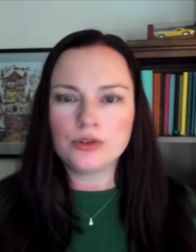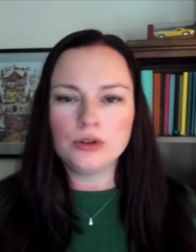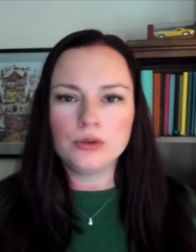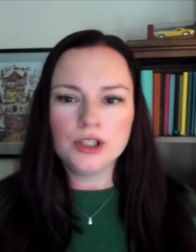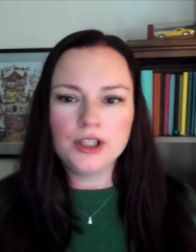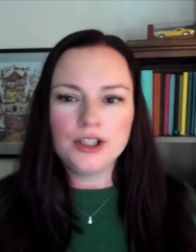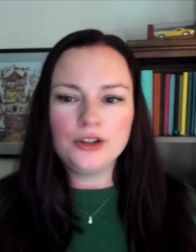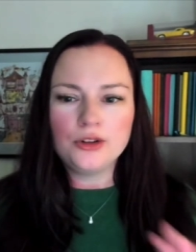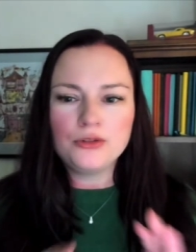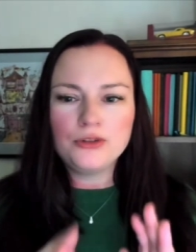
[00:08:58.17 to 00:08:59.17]
So,
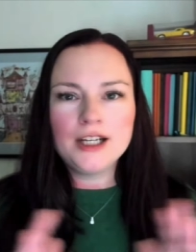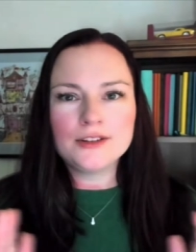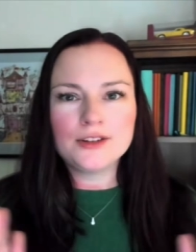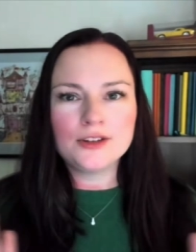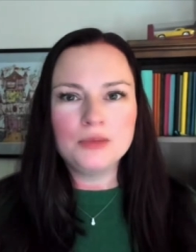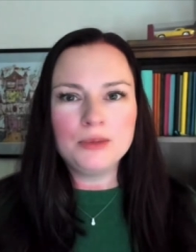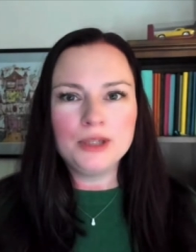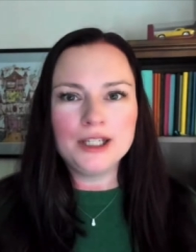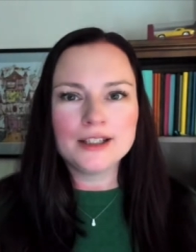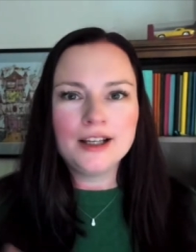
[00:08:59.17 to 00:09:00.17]
the finance is
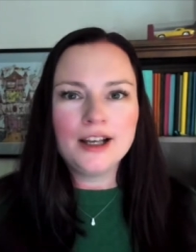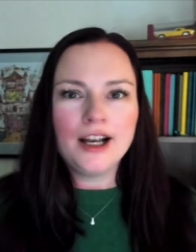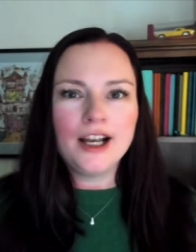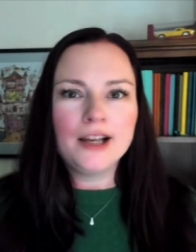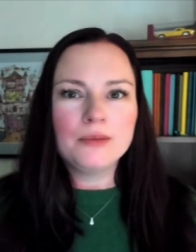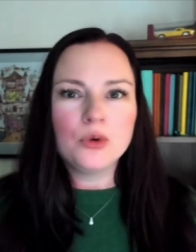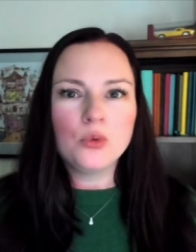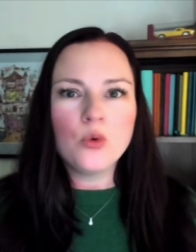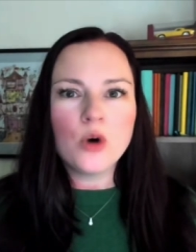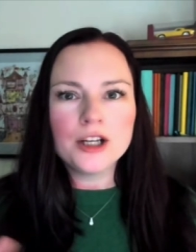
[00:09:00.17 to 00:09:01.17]
maybe
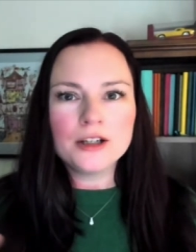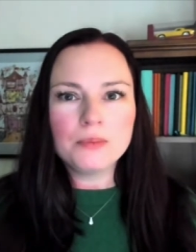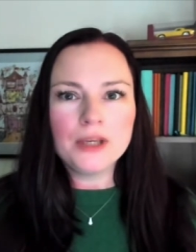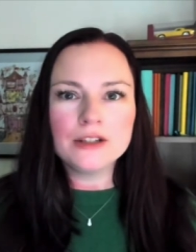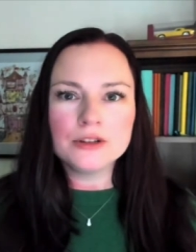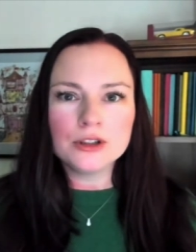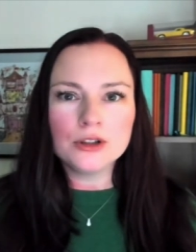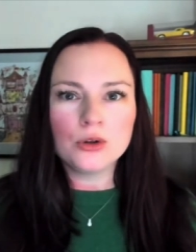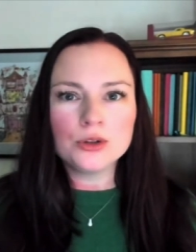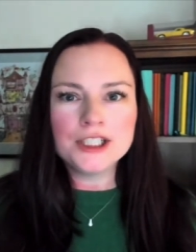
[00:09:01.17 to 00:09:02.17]
one
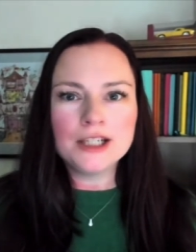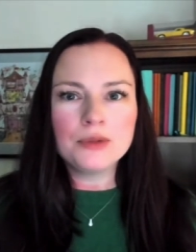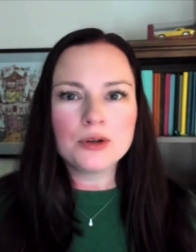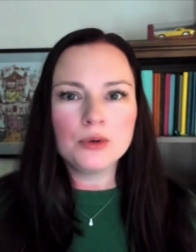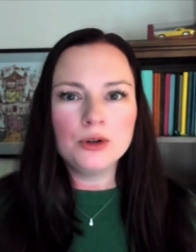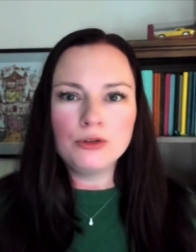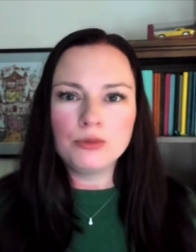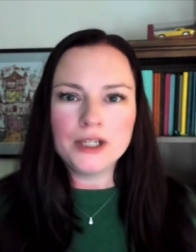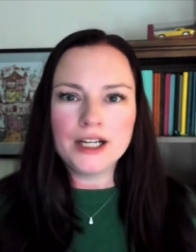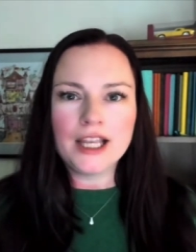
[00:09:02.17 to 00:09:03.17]
pillar holding up the
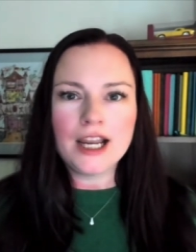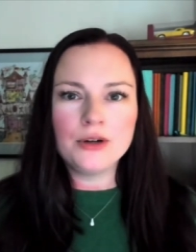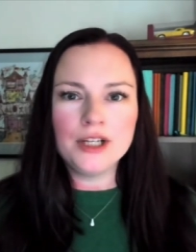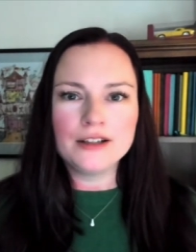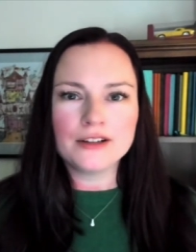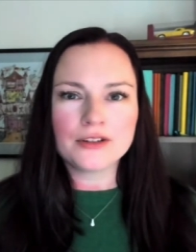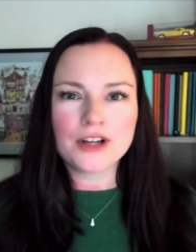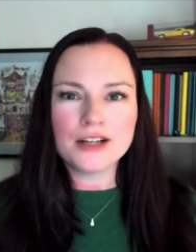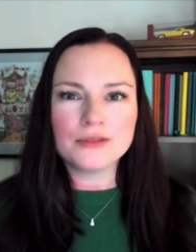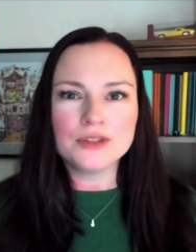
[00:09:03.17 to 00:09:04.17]
roof, but accounting kind of